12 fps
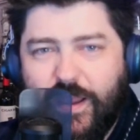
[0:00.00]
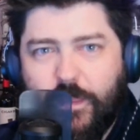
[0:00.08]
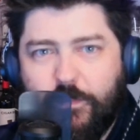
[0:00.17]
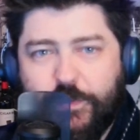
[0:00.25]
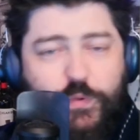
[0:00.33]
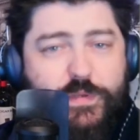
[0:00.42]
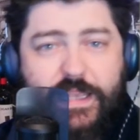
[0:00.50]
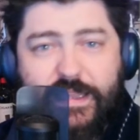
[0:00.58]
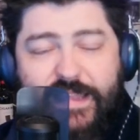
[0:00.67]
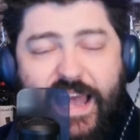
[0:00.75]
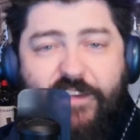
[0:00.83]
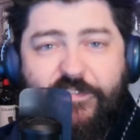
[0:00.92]
But she wasn't
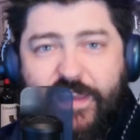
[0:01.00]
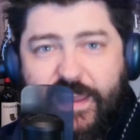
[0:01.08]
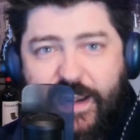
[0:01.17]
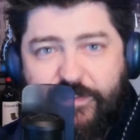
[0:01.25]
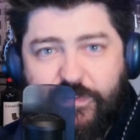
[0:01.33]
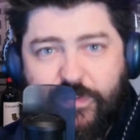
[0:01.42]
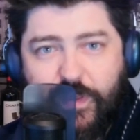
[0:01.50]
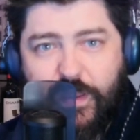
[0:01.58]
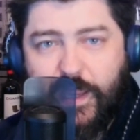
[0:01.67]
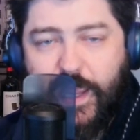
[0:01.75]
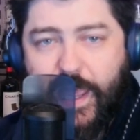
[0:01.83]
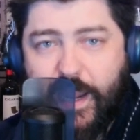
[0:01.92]
laughing at everything.
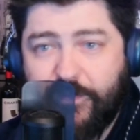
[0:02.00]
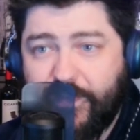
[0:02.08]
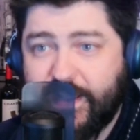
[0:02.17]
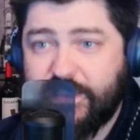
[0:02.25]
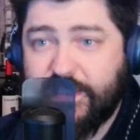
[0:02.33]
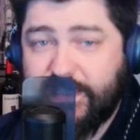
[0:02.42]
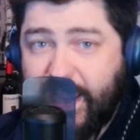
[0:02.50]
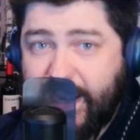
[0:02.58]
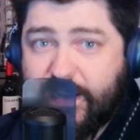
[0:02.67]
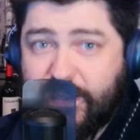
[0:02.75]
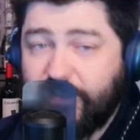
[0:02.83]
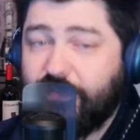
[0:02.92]
And if that's a
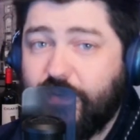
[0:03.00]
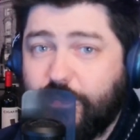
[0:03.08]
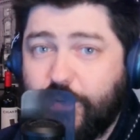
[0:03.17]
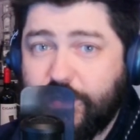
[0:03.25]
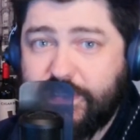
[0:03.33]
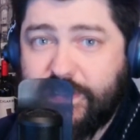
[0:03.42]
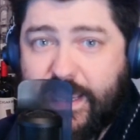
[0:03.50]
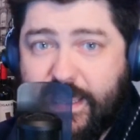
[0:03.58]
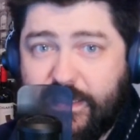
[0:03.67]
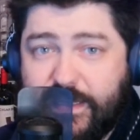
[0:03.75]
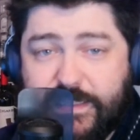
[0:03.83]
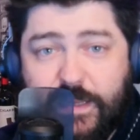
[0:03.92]
tenet of her
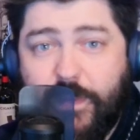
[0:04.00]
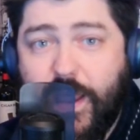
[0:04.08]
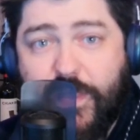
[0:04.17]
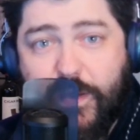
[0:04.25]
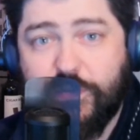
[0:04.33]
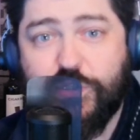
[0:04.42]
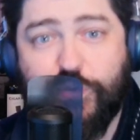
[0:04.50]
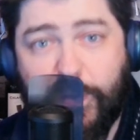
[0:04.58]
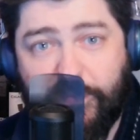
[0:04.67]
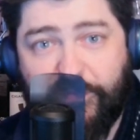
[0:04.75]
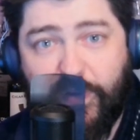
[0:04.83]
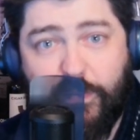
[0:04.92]
personality, somehow that was
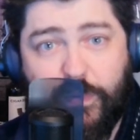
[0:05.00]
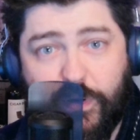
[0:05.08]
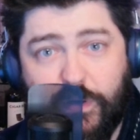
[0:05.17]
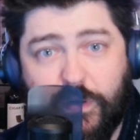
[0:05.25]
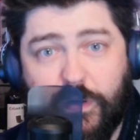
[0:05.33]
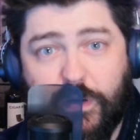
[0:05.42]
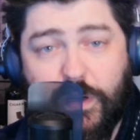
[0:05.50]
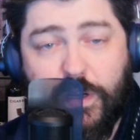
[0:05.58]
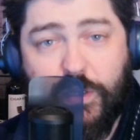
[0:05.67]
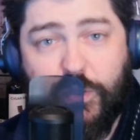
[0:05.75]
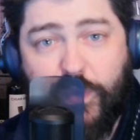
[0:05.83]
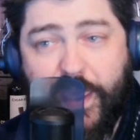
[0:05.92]
stripped from her.
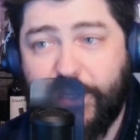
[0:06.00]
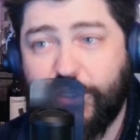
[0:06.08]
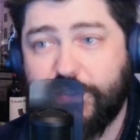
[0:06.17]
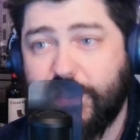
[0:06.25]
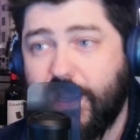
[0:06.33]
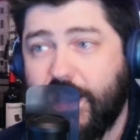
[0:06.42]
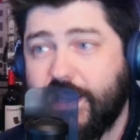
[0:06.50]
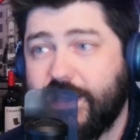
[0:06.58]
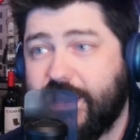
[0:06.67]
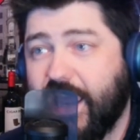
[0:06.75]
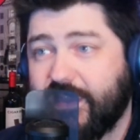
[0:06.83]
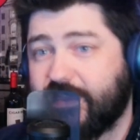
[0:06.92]
You can't just
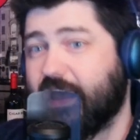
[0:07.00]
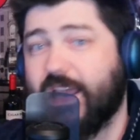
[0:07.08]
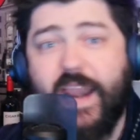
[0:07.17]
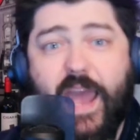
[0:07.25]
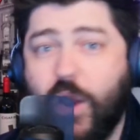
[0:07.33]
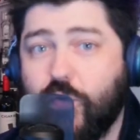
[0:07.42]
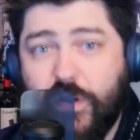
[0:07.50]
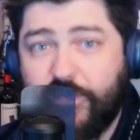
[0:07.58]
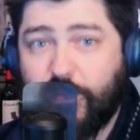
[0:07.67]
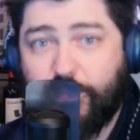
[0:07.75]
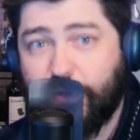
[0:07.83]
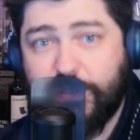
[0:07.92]
get that out of
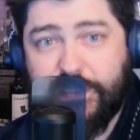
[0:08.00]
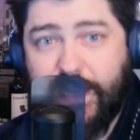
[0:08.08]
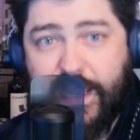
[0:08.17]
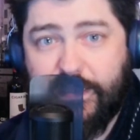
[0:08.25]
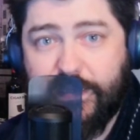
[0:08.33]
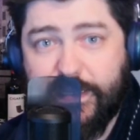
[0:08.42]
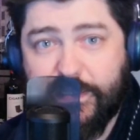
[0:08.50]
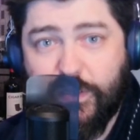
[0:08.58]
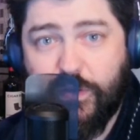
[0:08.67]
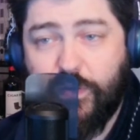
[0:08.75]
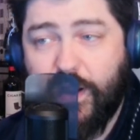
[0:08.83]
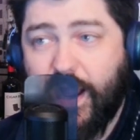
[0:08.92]
the personality.
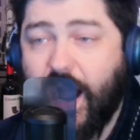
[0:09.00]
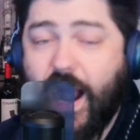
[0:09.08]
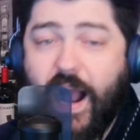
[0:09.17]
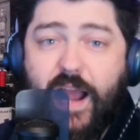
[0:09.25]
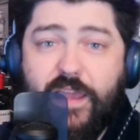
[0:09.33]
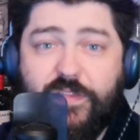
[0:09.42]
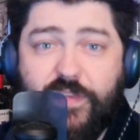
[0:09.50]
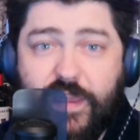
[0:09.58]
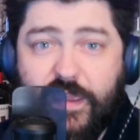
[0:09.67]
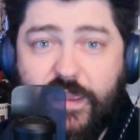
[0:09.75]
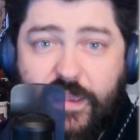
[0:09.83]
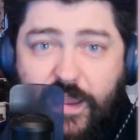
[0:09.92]
So I
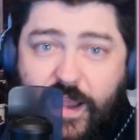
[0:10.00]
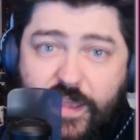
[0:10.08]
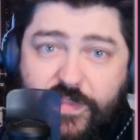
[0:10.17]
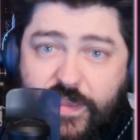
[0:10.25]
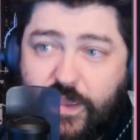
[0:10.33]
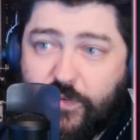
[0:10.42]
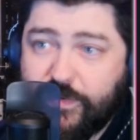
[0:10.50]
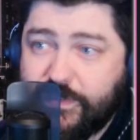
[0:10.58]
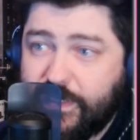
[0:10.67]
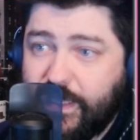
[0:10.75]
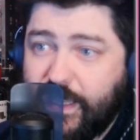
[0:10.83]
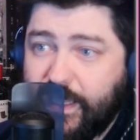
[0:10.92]
think it was
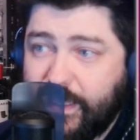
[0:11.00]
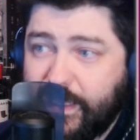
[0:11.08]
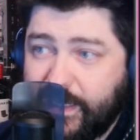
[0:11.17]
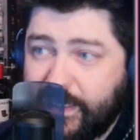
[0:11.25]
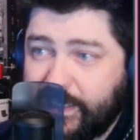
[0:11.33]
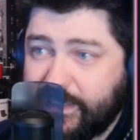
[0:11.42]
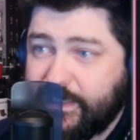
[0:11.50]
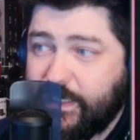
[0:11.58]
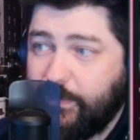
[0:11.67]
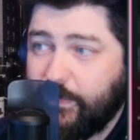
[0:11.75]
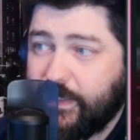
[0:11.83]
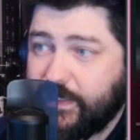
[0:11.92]
a
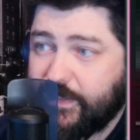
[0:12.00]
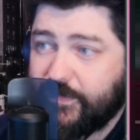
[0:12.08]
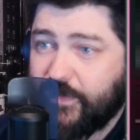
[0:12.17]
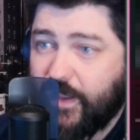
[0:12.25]
stimulant of